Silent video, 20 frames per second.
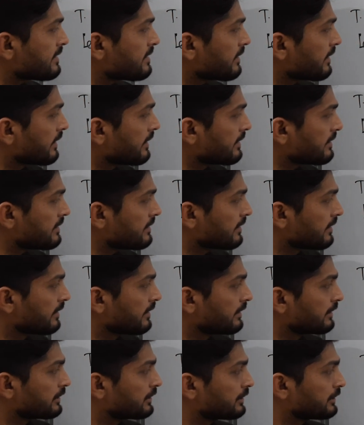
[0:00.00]
says
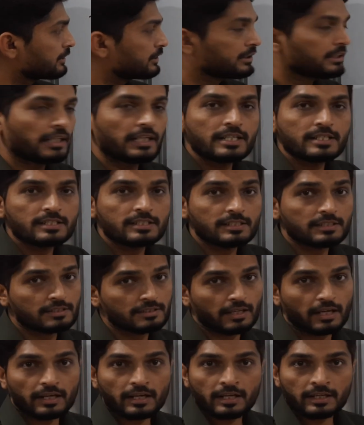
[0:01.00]
G and G
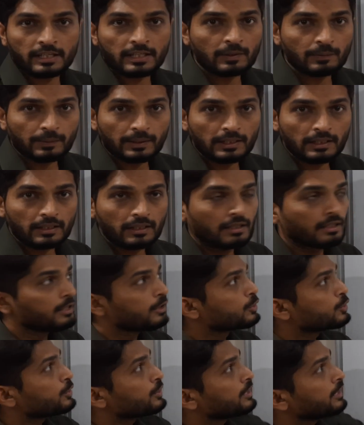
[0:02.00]
star are equal.
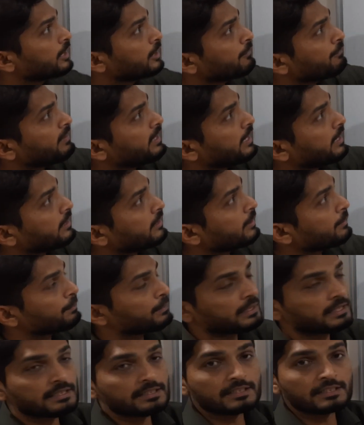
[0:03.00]
So here we can
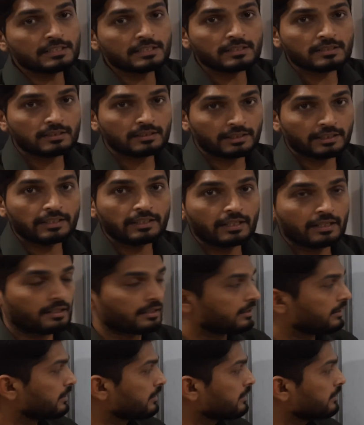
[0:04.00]
replace G
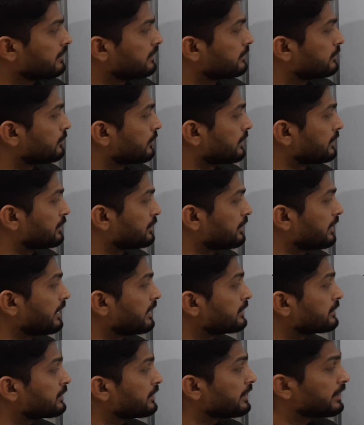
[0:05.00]
interior, sorry, G
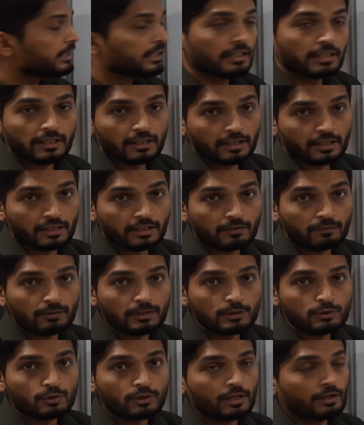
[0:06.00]
and G interior are
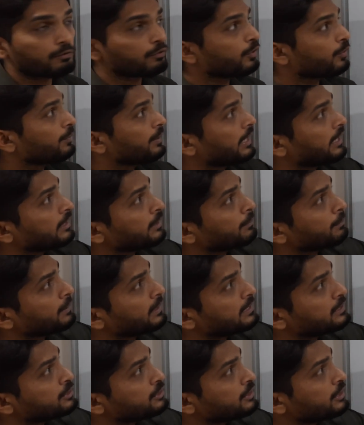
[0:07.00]
equal. So therefore we can
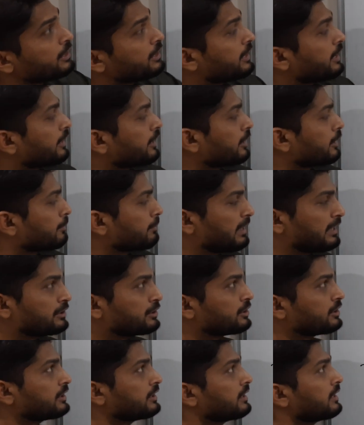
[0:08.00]
replace G interior by
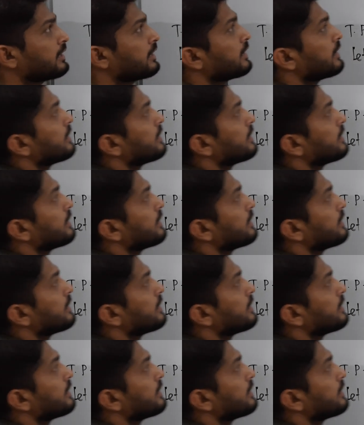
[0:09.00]
G.